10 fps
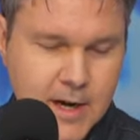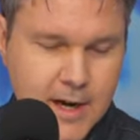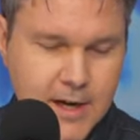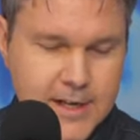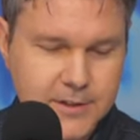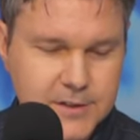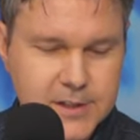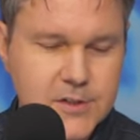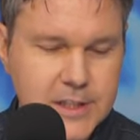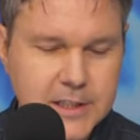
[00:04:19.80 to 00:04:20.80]
Now,
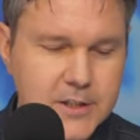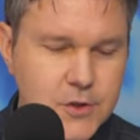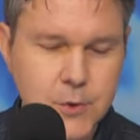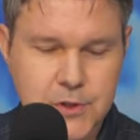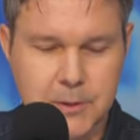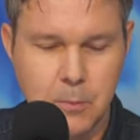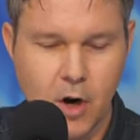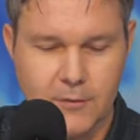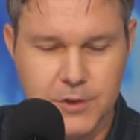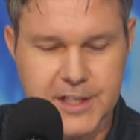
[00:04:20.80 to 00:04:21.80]
Disney is using
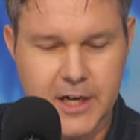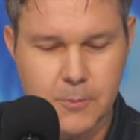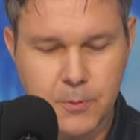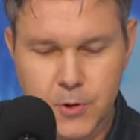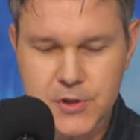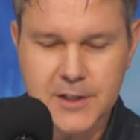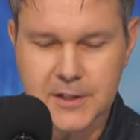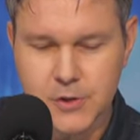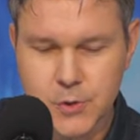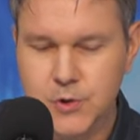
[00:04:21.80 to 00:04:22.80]
Marvel to help push
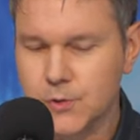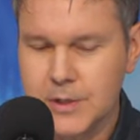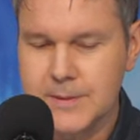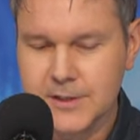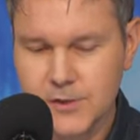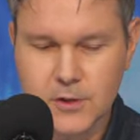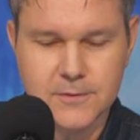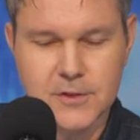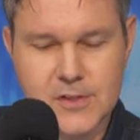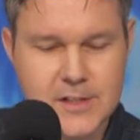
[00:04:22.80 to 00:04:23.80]
their new streaming
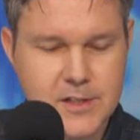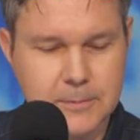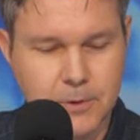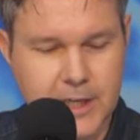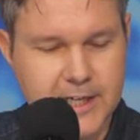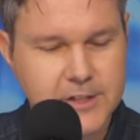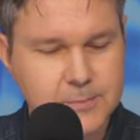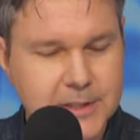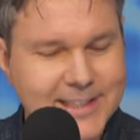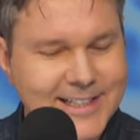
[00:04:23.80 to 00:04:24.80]
service, Disney+,
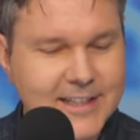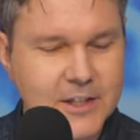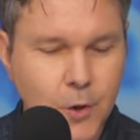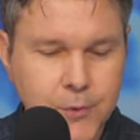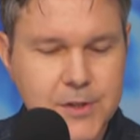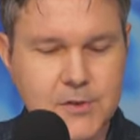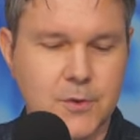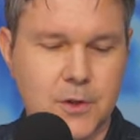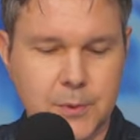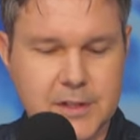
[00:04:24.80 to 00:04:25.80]
but they're not the only
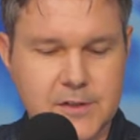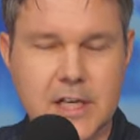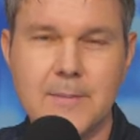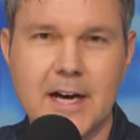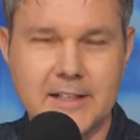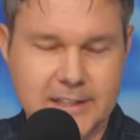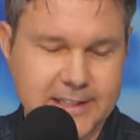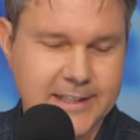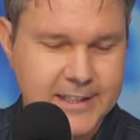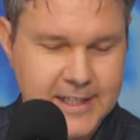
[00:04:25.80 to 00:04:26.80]
studio with the same
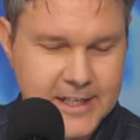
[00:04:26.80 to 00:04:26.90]
idea.